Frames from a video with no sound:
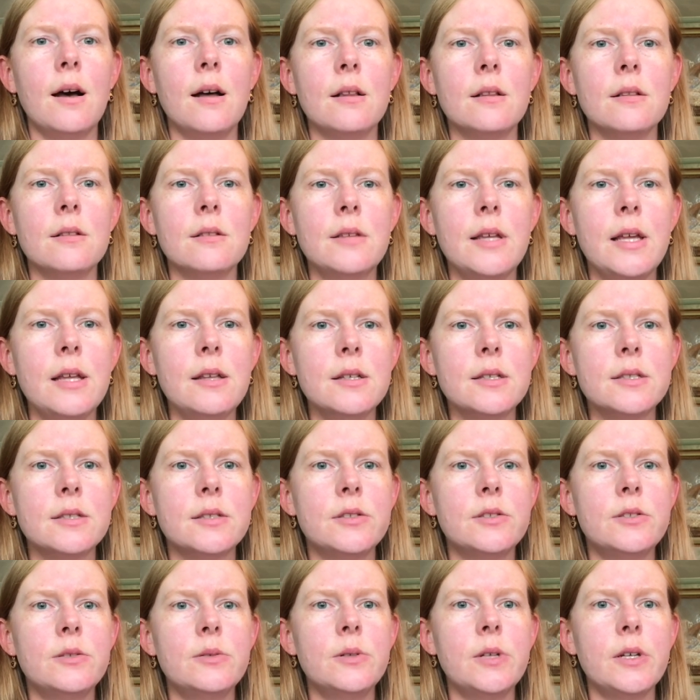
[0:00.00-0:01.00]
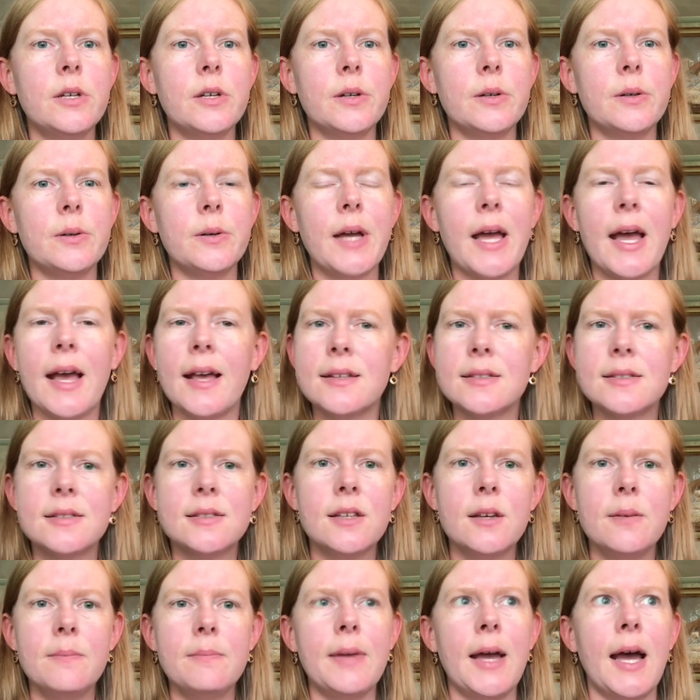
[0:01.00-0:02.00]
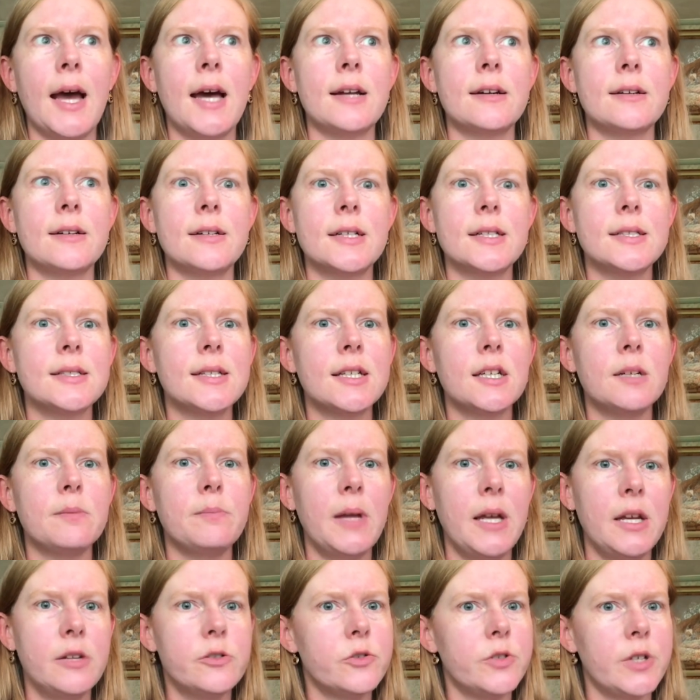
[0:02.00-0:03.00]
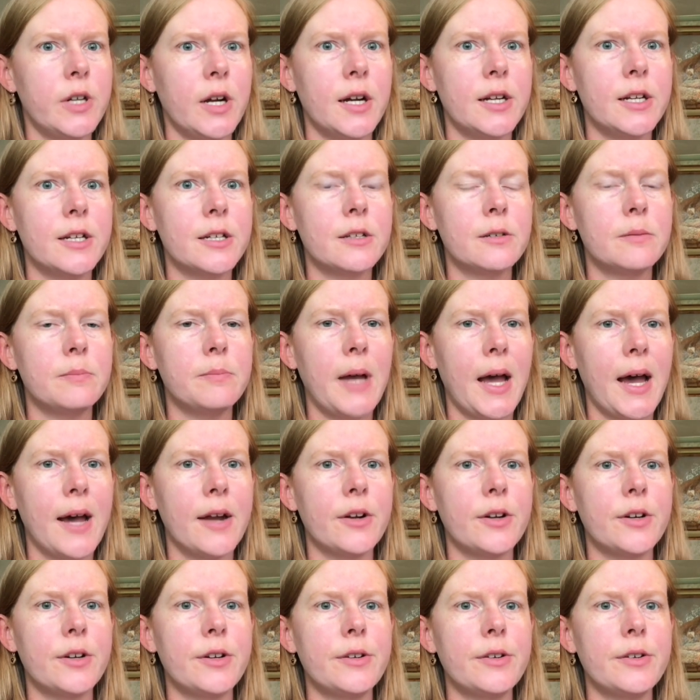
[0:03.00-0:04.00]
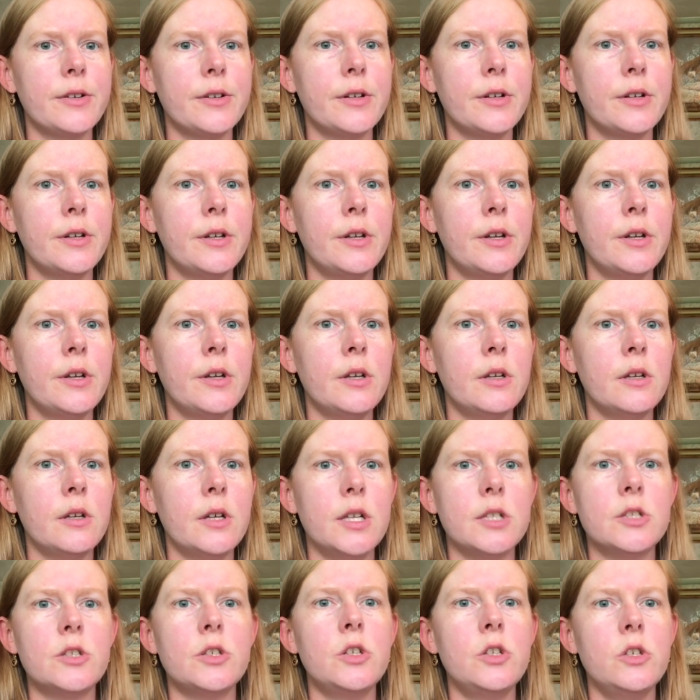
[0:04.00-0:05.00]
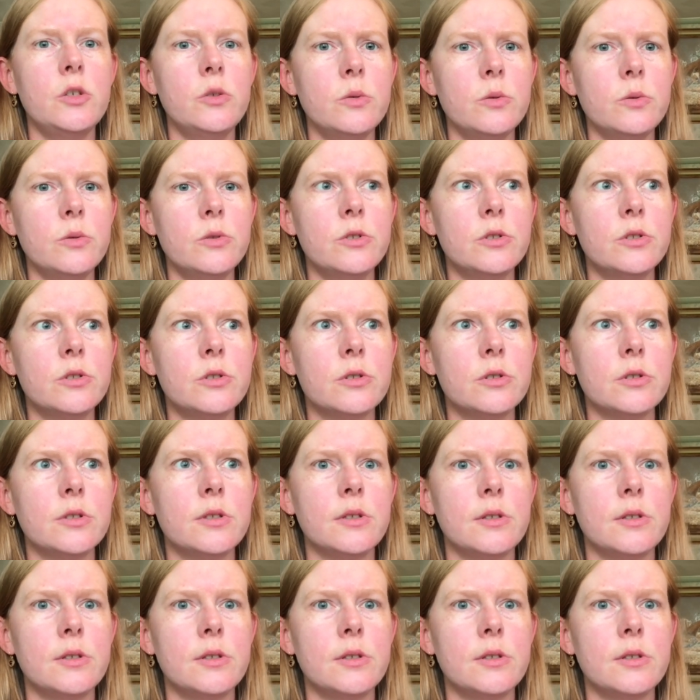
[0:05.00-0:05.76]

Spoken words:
Lila's studio has some pattern. It's like a patriotic pattern. It's huge.